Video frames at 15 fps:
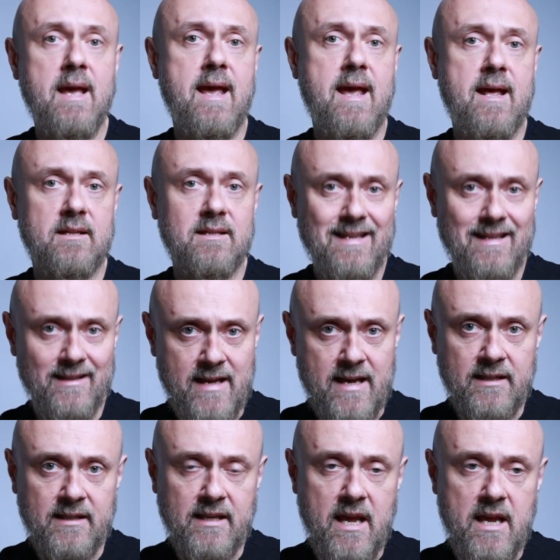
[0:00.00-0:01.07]
And in
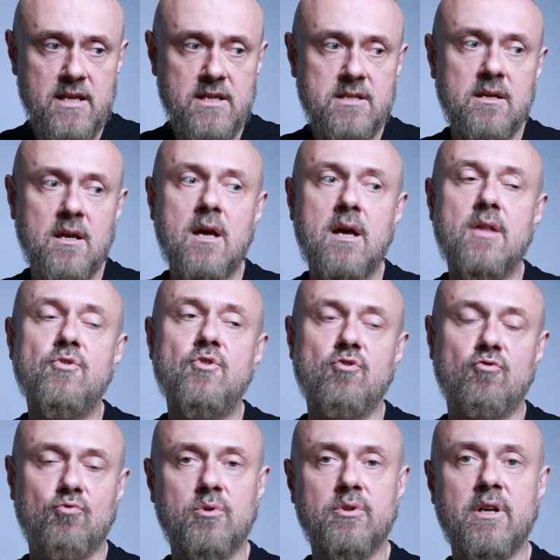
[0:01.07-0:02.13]
that case, the
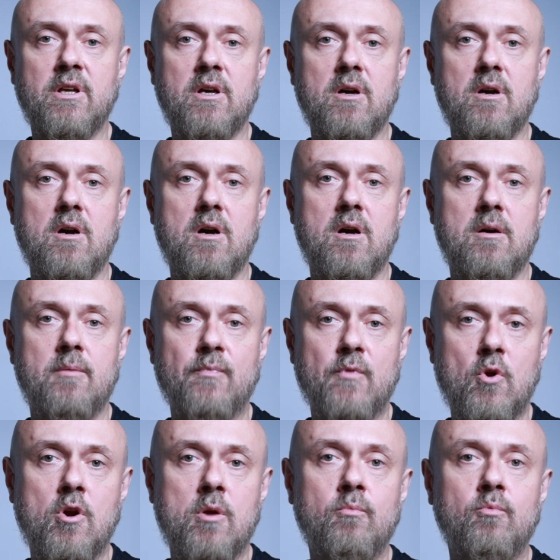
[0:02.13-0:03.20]
ruling
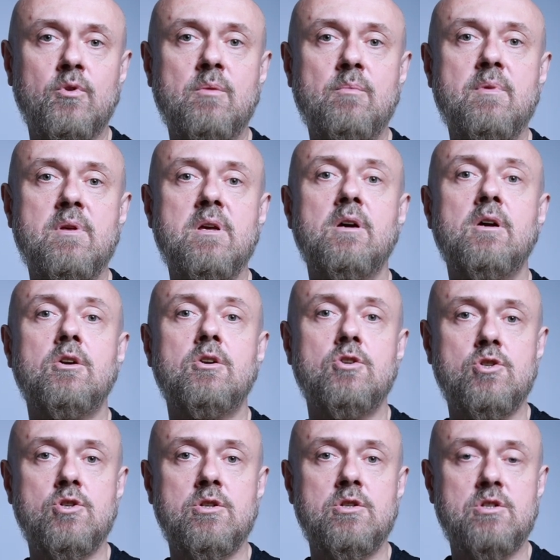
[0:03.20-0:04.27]
herb would be
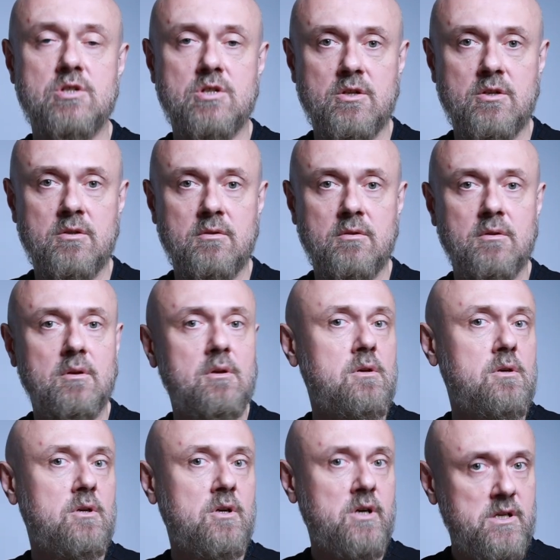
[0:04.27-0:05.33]
Zhi Zi,
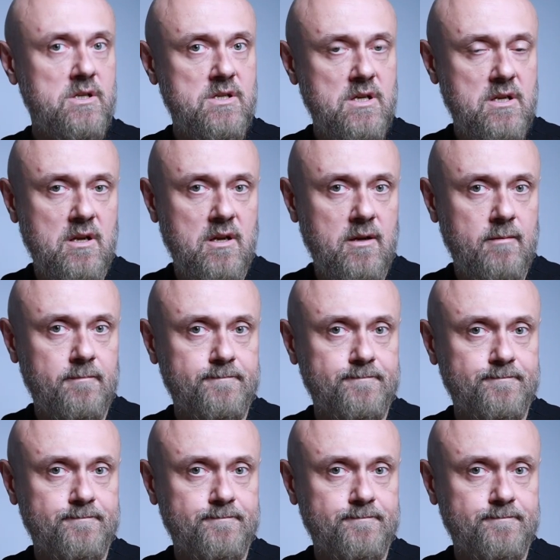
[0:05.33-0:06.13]
Gardinia.